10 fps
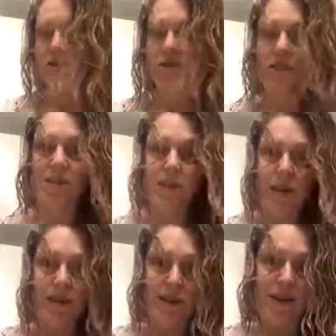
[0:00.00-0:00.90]
Just
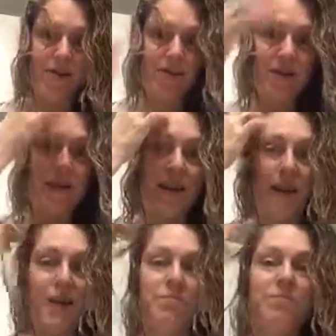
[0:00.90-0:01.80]
spraying it down,
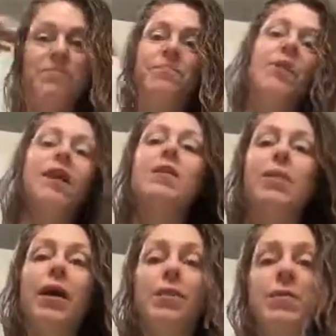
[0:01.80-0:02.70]
resetting it.
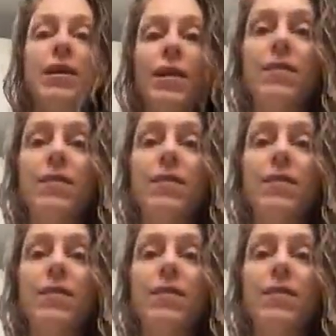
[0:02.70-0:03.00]
Anyway, I'm going to